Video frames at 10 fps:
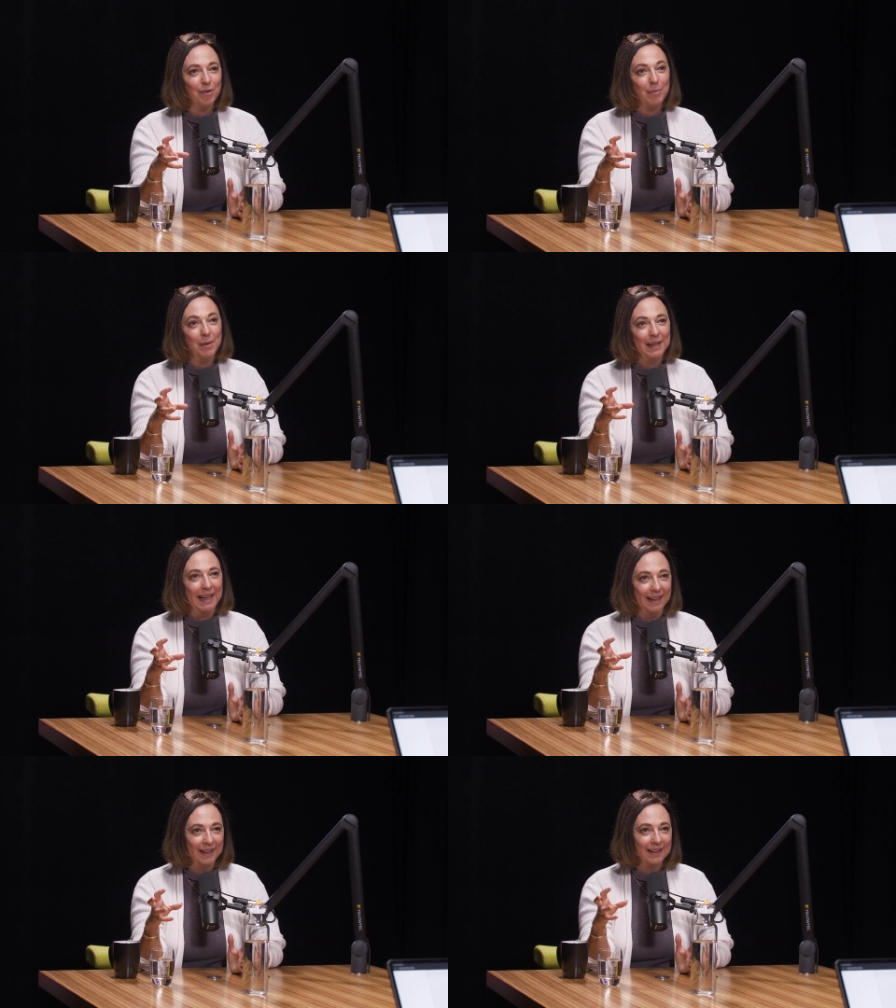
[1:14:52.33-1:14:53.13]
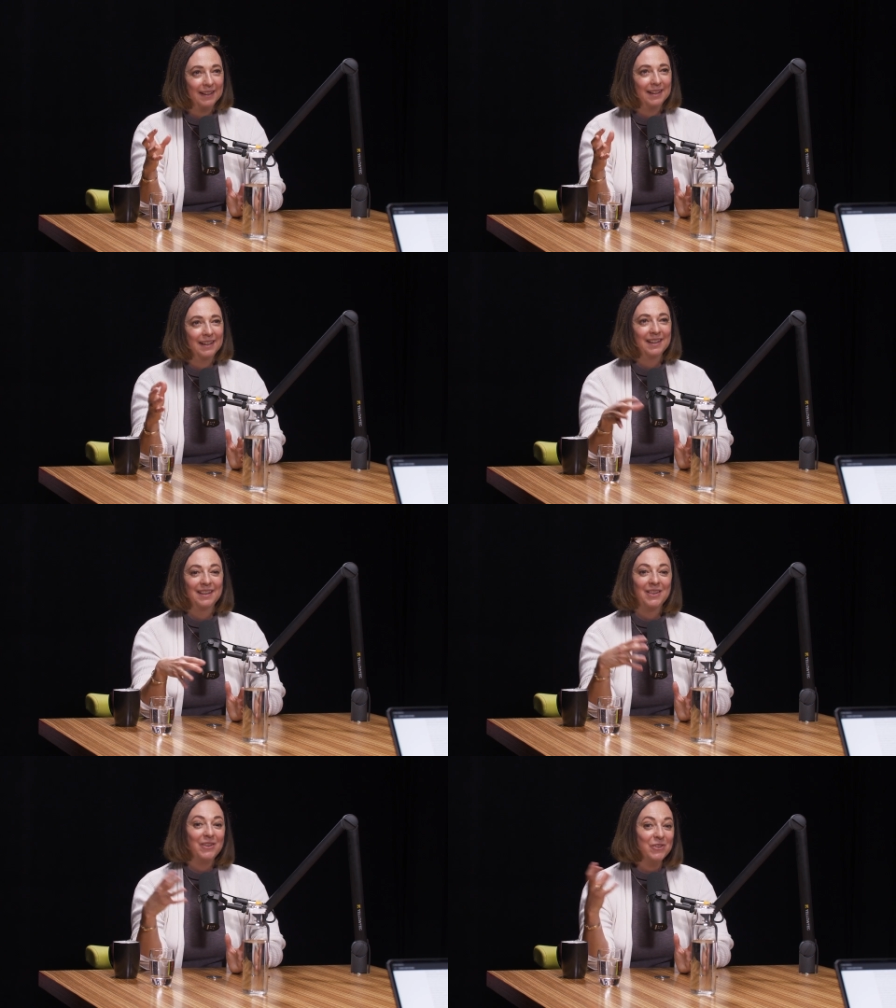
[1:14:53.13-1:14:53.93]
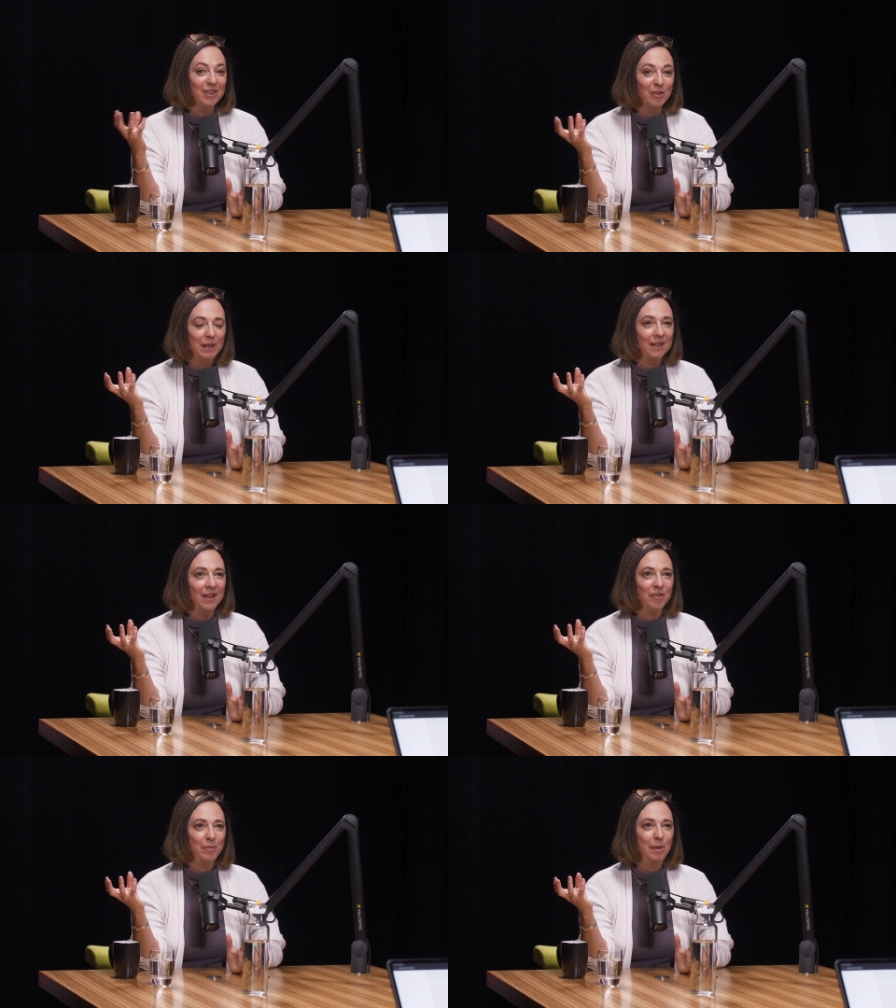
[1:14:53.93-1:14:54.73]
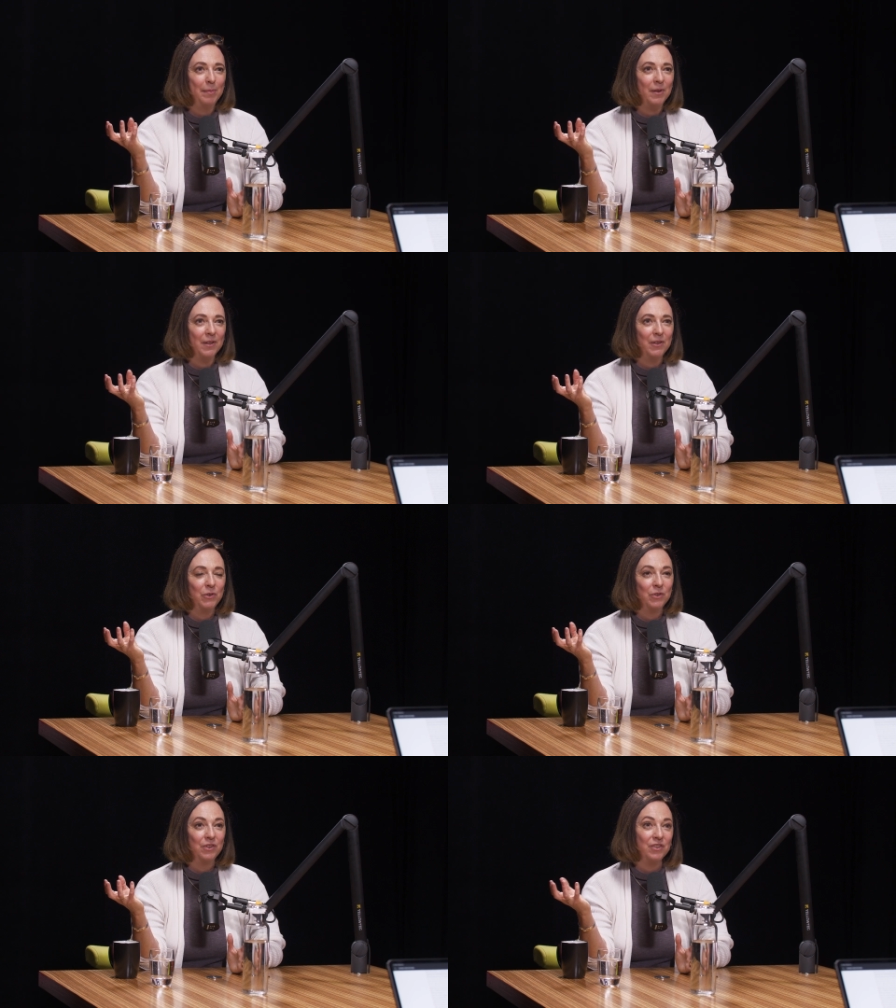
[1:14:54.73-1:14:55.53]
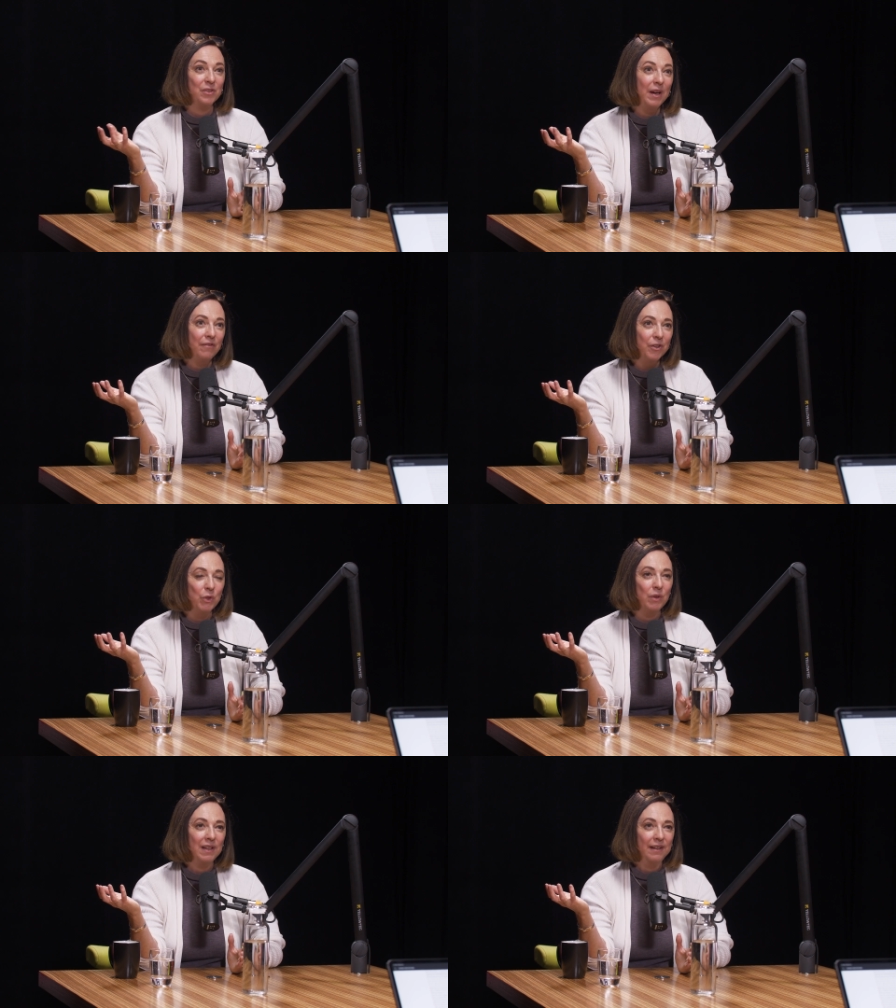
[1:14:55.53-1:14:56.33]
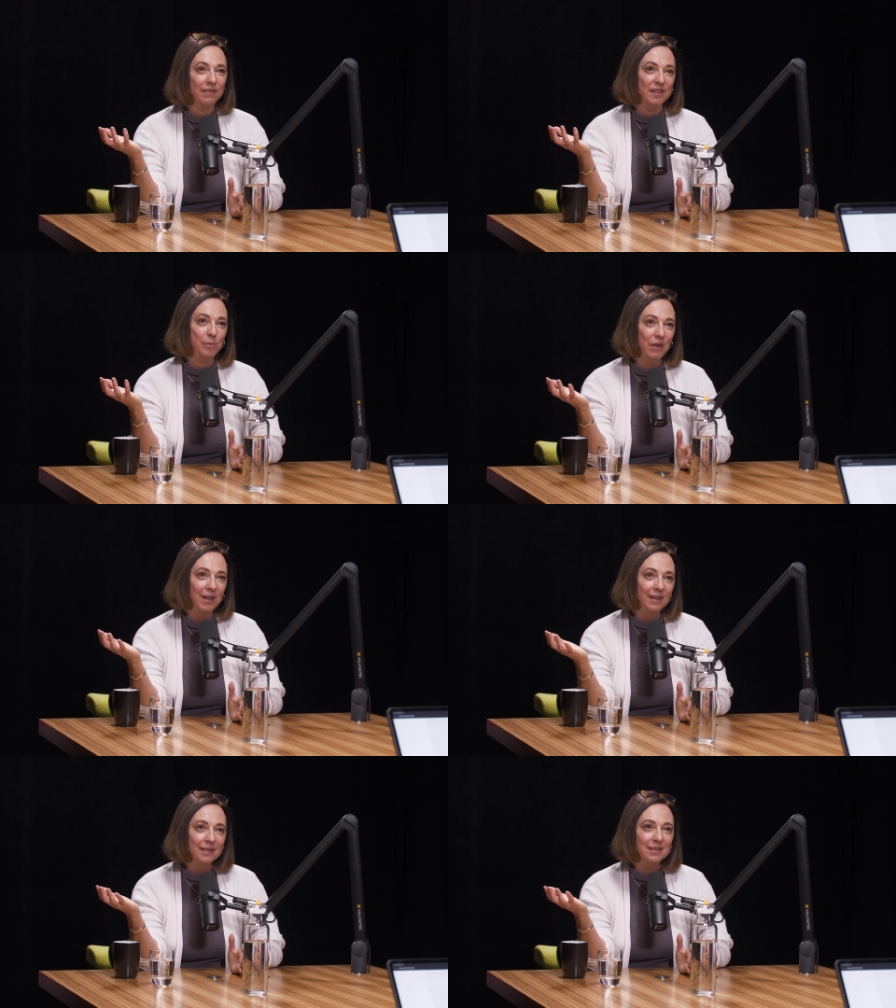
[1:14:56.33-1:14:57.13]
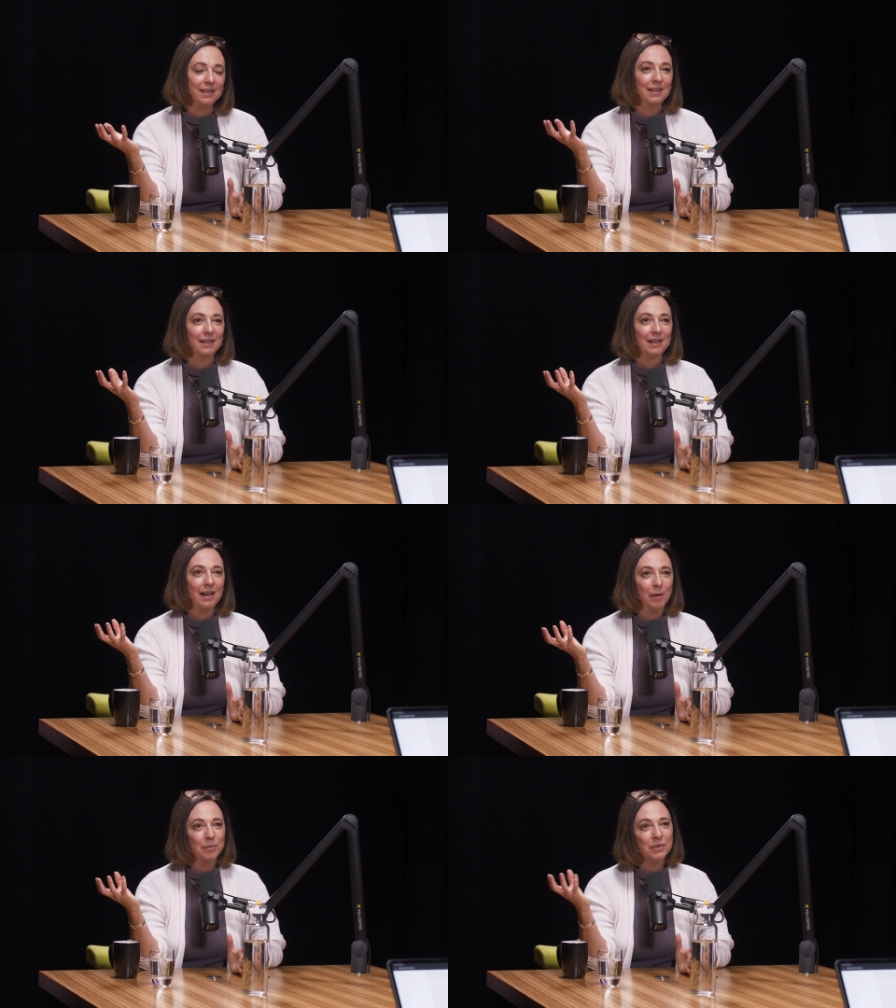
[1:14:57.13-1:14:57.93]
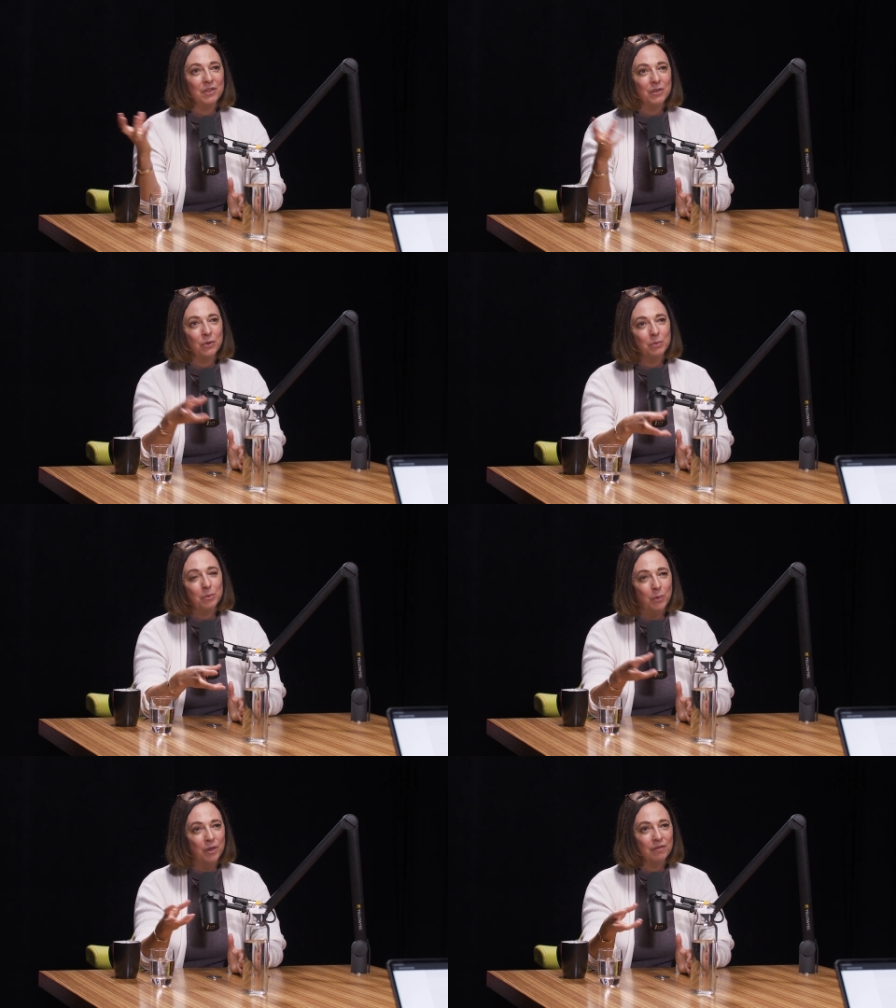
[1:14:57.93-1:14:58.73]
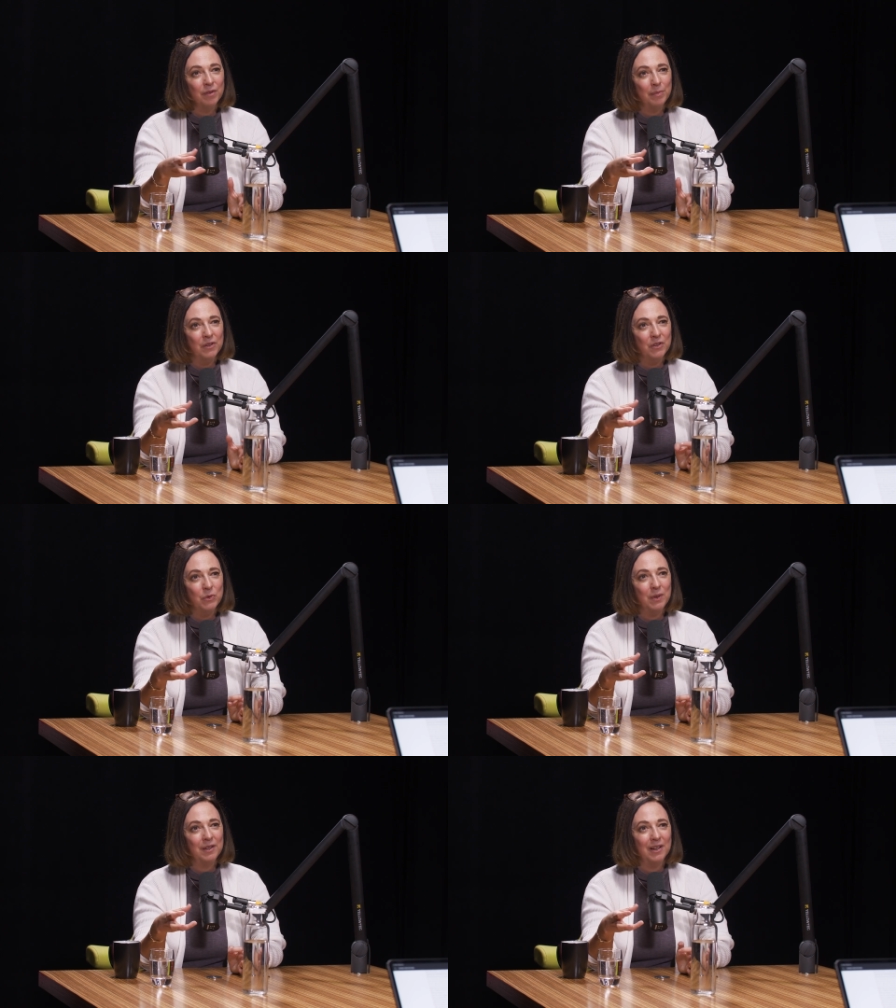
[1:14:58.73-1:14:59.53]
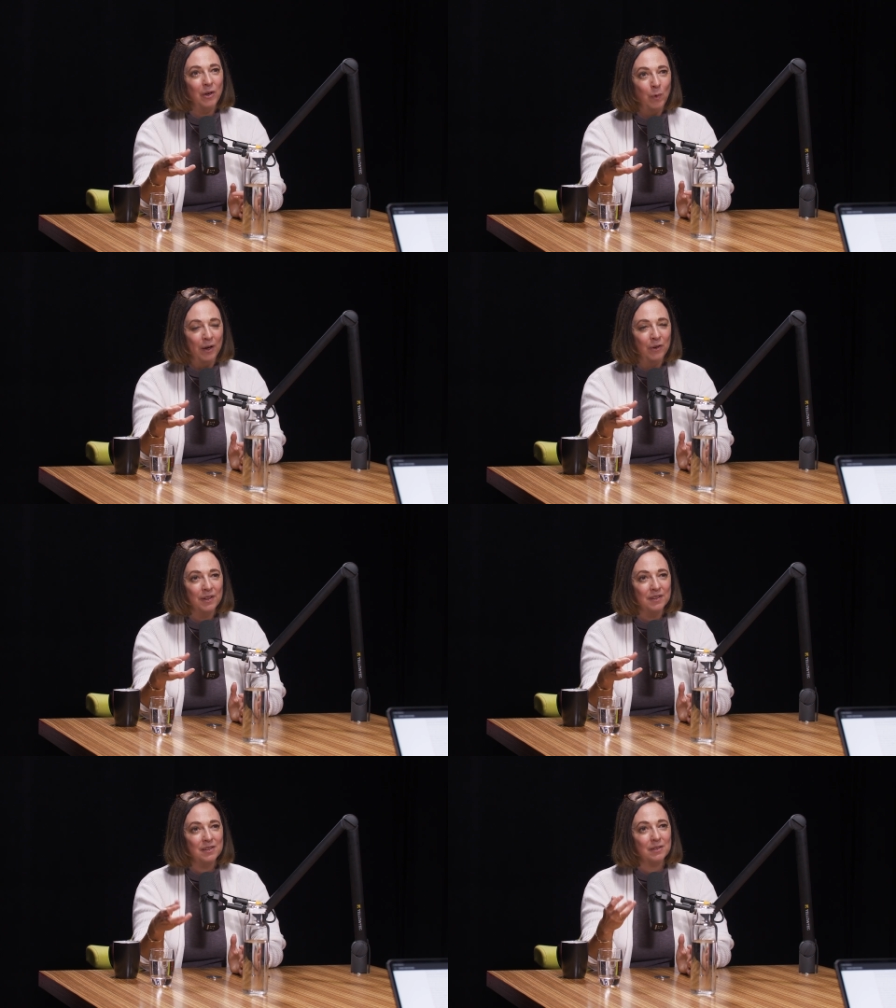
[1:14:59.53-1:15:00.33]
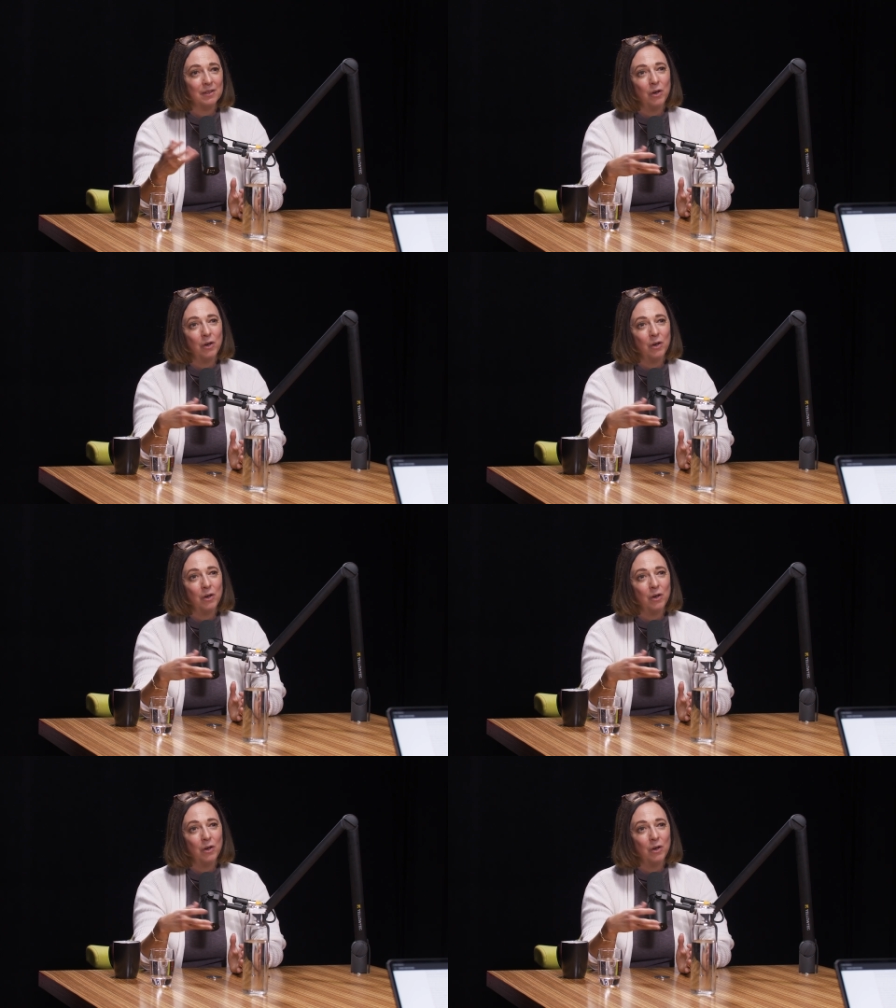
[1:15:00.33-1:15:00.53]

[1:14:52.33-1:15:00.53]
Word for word: from the beginning then there's going to be a lot of people who just by virtue of life experience come to more of a bittersweet awareness